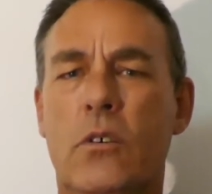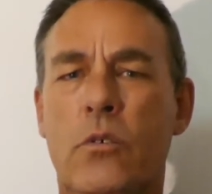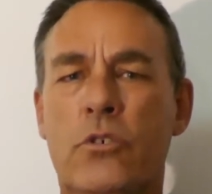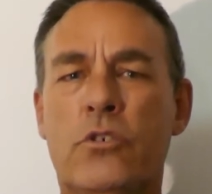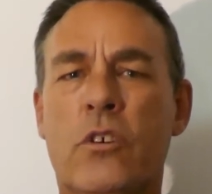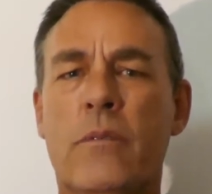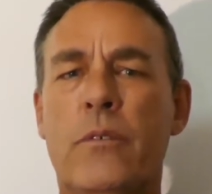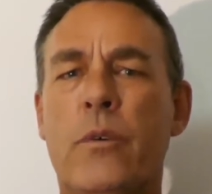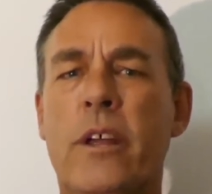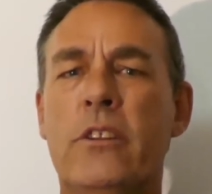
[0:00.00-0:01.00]
or drive
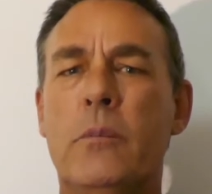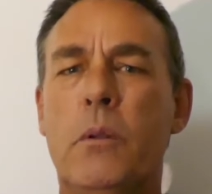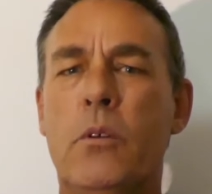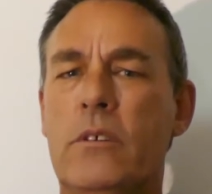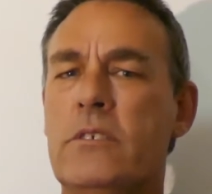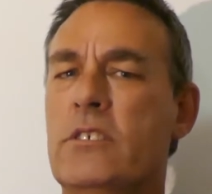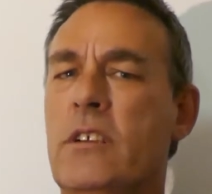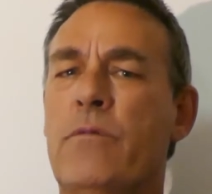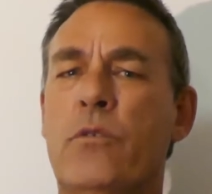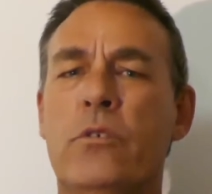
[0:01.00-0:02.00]
around the block
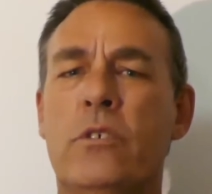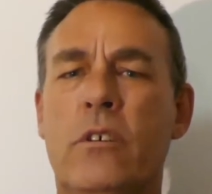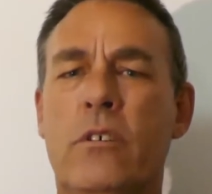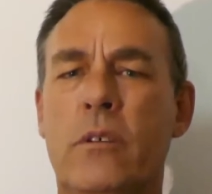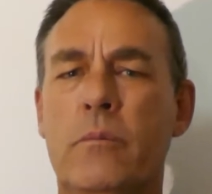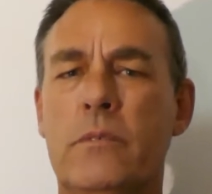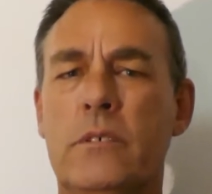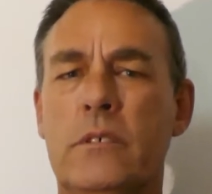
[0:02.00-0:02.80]
several times.